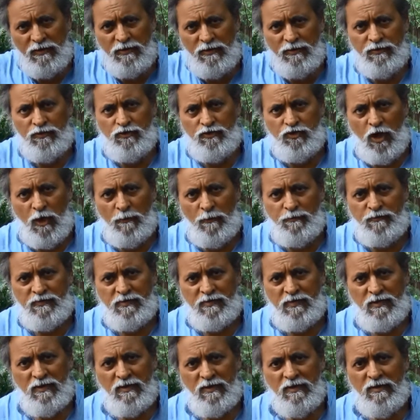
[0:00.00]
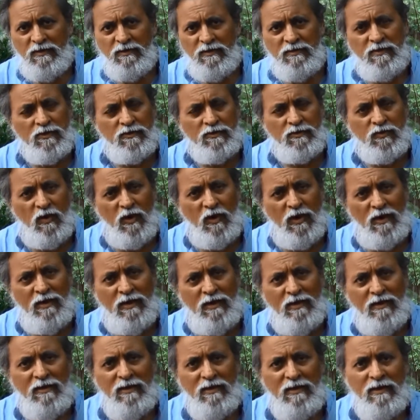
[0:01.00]
drops the soil,
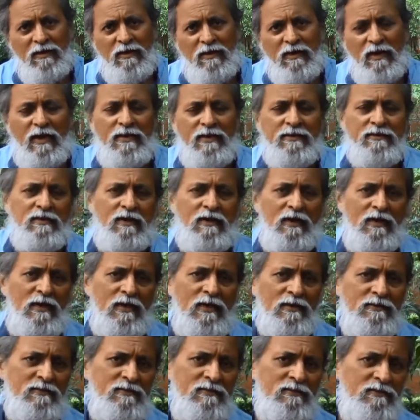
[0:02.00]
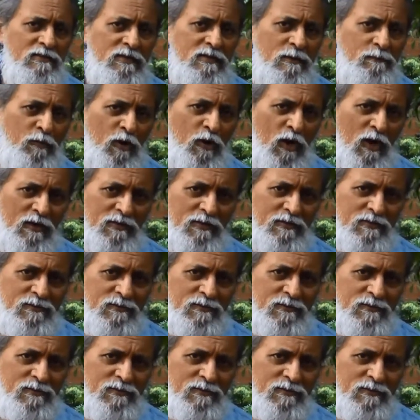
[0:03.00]
and collects the pods.